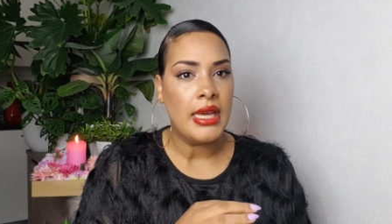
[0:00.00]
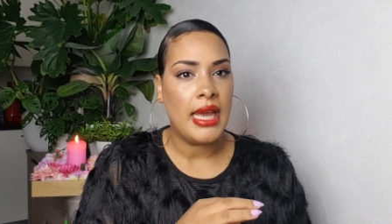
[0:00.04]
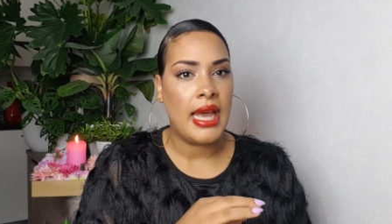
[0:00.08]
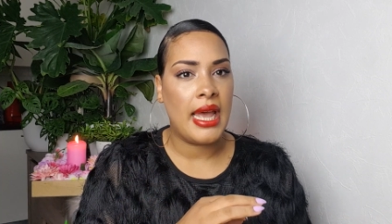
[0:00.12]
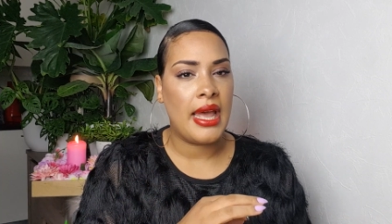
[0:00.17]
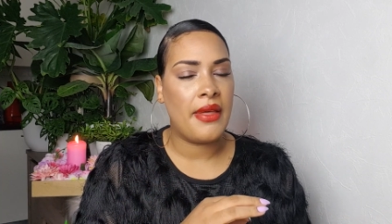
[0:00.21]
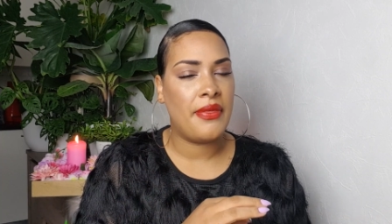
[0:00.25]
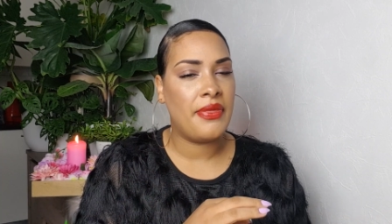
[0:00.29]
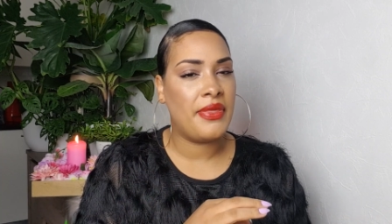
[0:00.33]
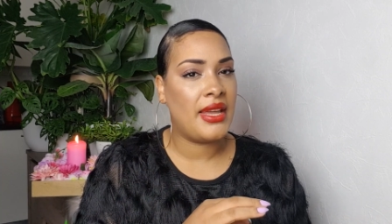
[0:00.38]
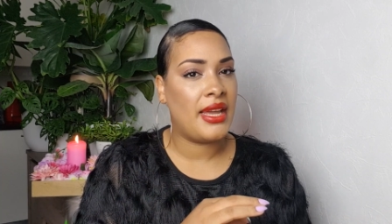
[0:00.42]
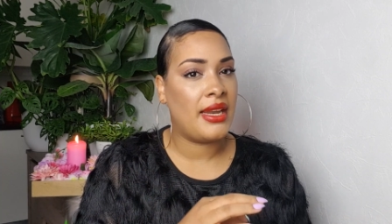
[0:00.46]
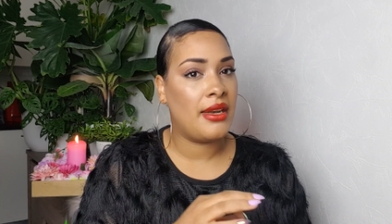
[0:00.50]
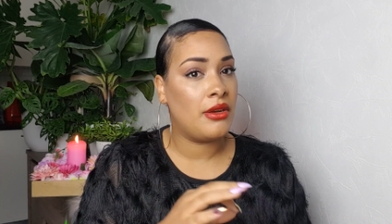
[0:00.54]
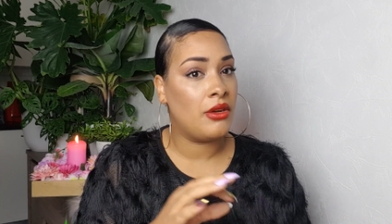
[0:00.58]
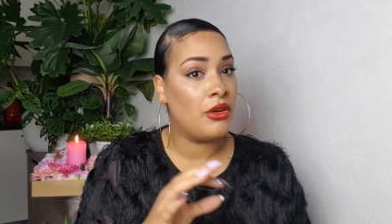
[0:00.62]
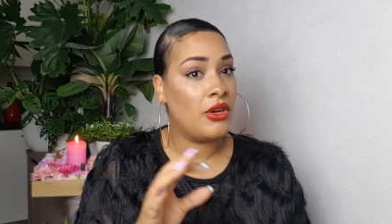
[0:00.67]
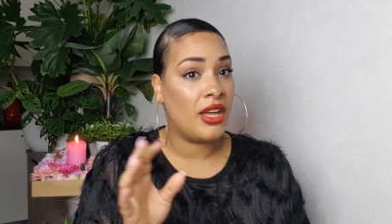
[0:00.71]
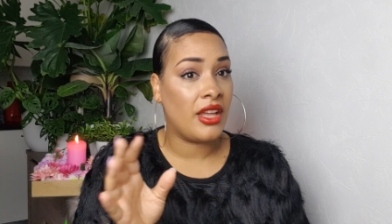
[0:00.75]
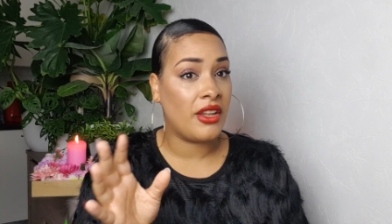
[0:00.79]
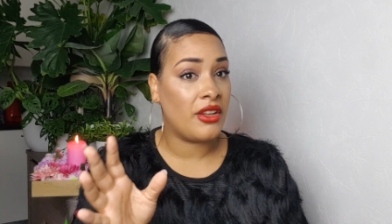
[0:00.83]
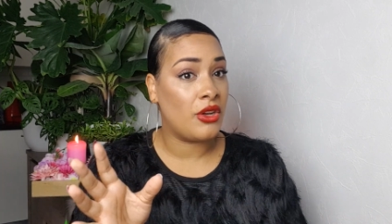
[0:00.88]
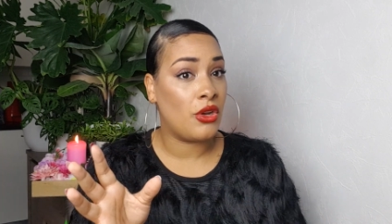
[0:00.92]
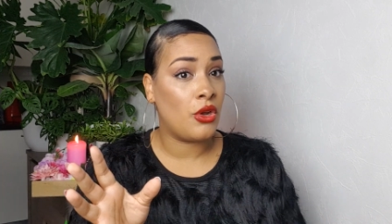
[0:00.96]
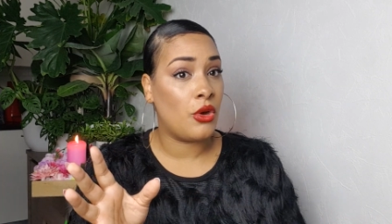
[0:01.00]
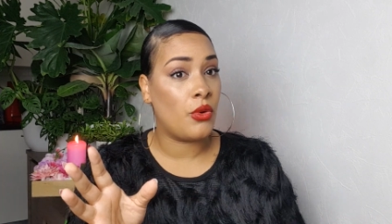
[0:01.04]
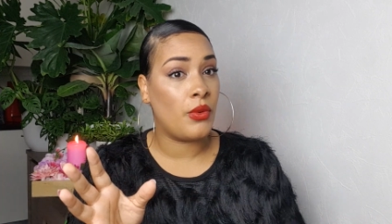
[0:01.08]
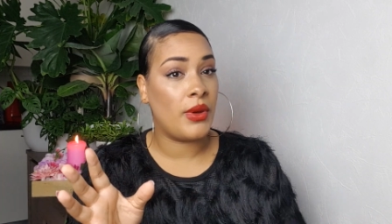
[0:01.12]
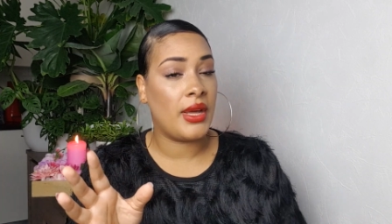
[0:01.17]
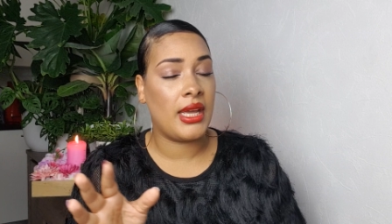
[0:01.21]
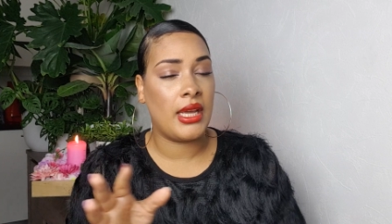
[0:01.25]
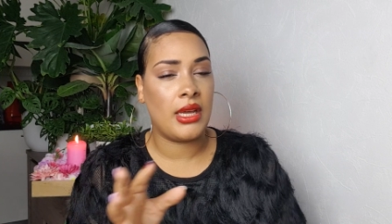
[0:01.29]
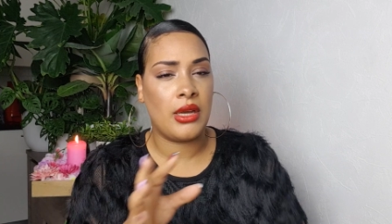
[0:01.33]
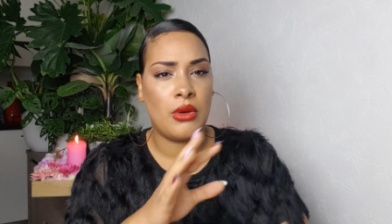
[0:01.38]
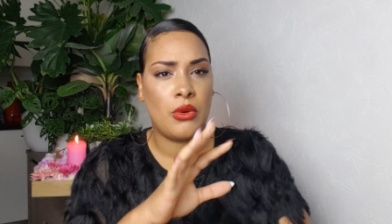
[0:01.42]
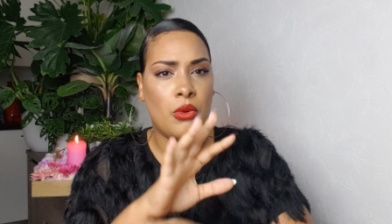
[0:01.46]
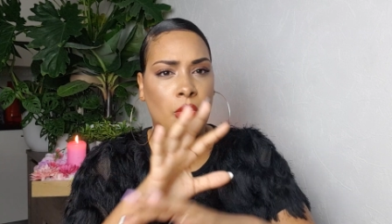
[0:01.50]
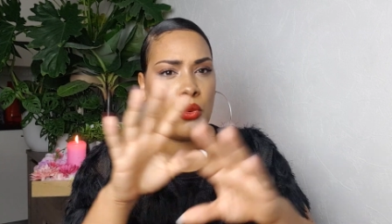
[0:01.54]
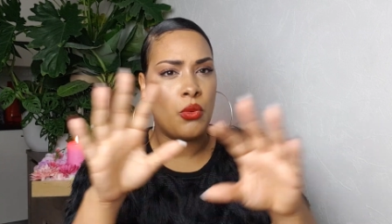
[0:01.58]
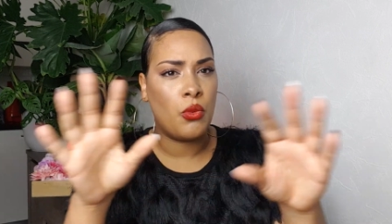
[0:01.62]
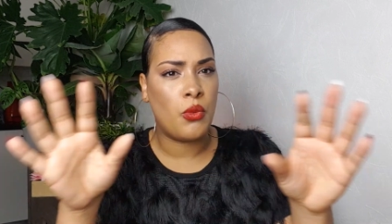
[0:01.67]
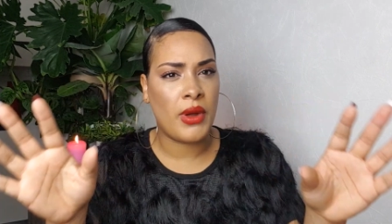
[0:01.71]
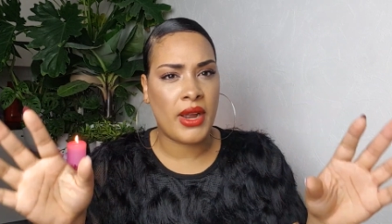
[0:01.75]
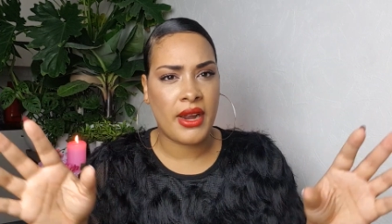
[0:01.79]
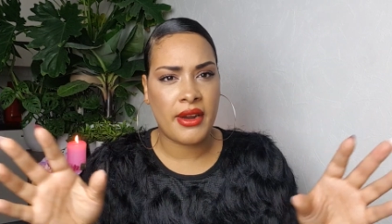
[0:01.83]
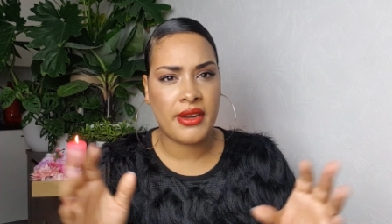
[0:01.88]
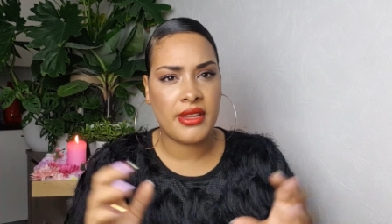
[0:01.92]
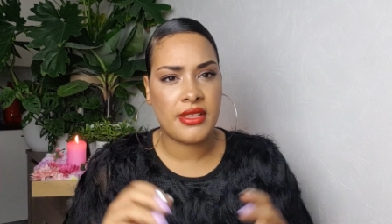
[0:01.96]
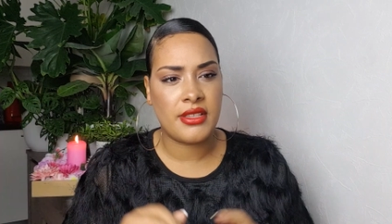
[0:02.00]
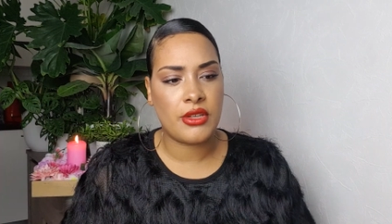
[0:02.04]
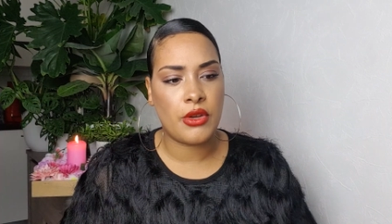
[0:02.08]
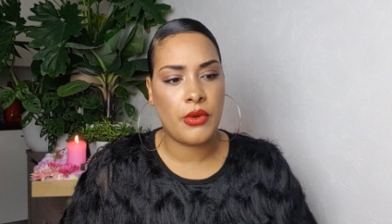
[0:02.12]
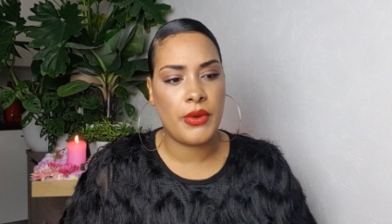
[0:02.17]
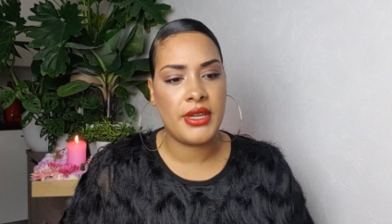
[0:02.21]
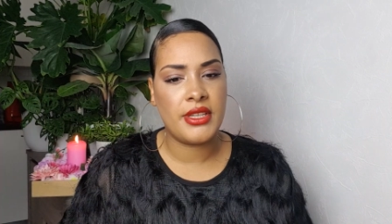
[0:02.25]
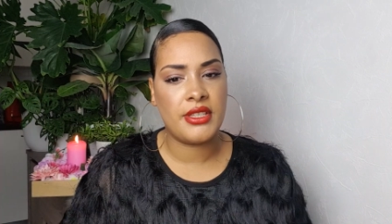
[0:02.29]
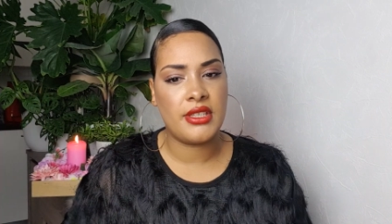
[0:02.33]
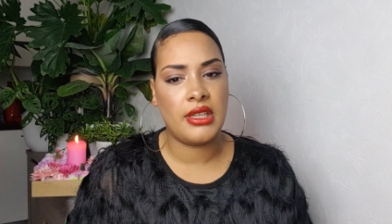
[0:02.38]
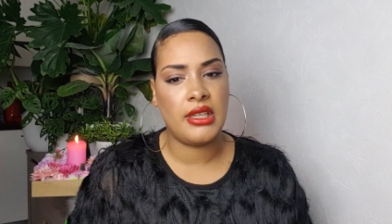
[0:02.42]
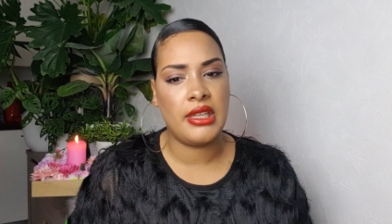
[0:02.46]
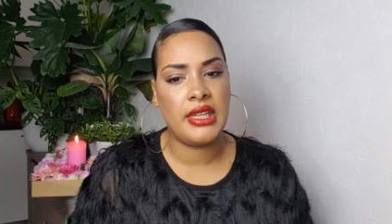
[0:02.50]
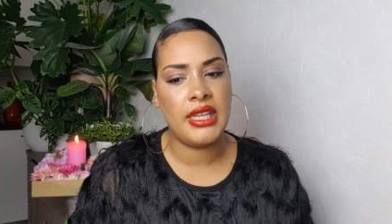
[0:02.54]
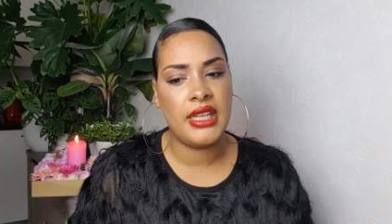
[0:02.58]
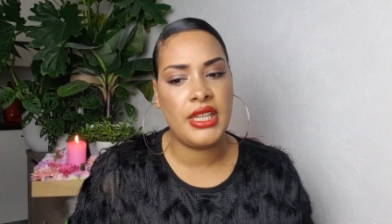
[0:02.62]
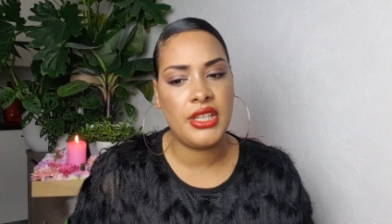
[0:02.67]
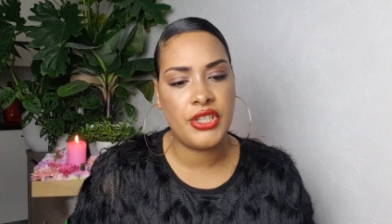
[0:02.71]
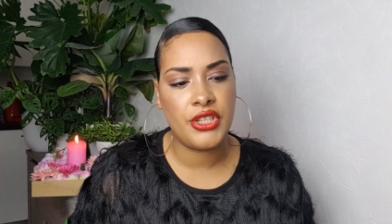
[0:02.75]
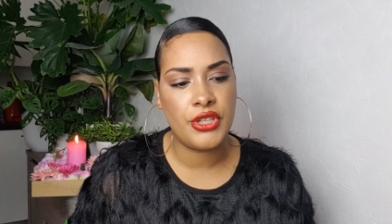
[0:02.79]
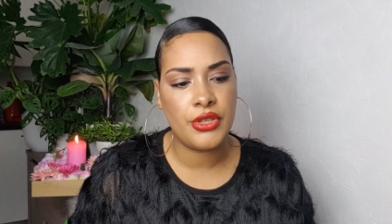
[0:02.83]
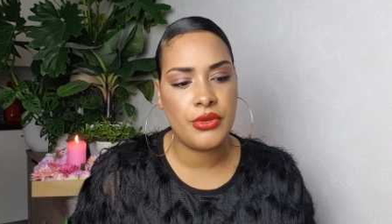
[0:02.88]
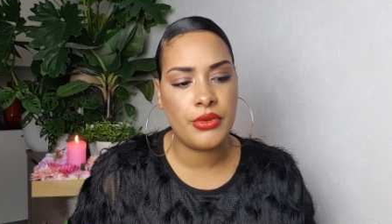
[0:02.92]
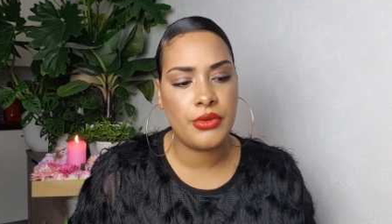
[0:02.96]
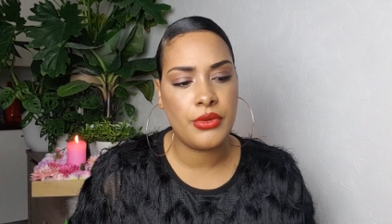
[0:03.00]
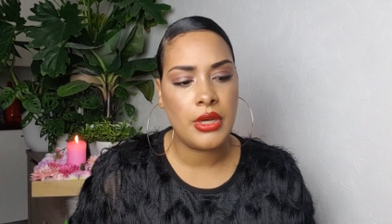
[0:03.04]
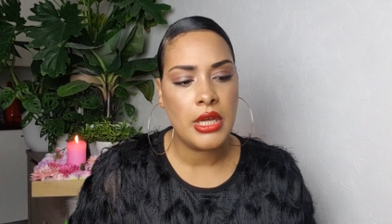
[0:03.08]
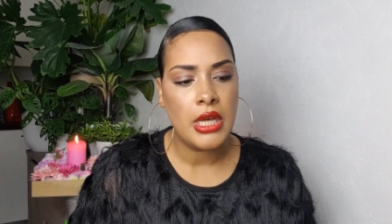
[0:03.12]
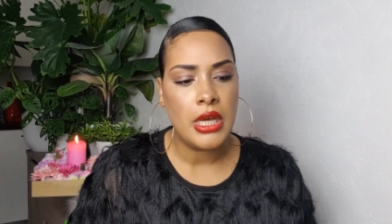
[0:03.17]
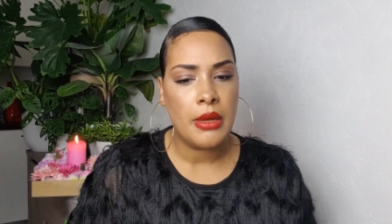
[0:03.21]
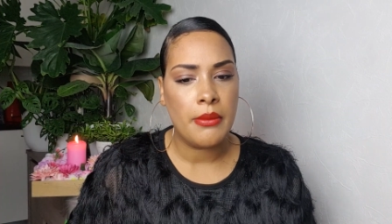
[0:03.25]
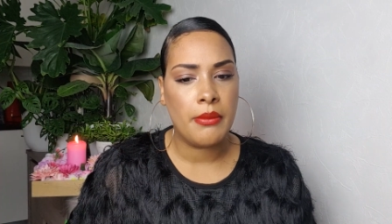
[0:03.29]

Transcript: and then not knowing where it's going to lead you